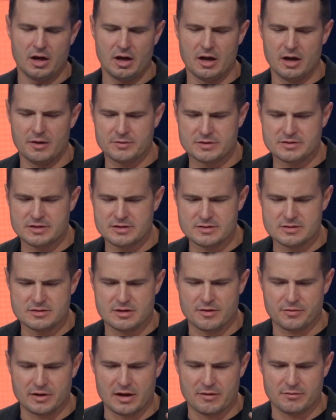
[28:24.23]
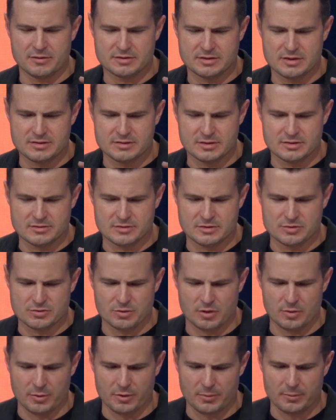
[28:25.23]
Every season is different. Every season is
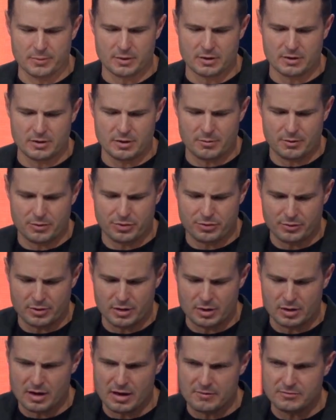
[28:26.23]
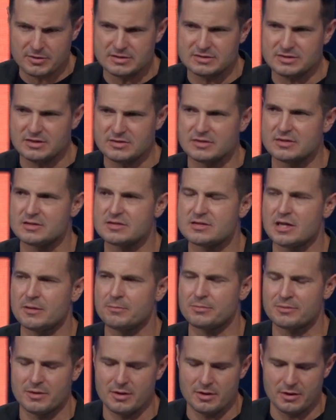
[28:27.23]
enjoyable. But number three, every season is
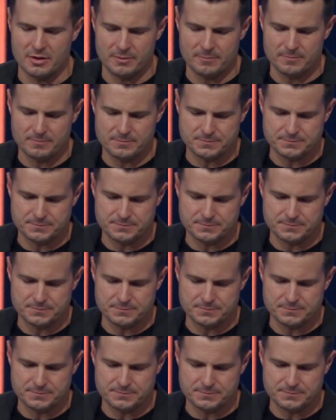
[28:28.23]
temporary.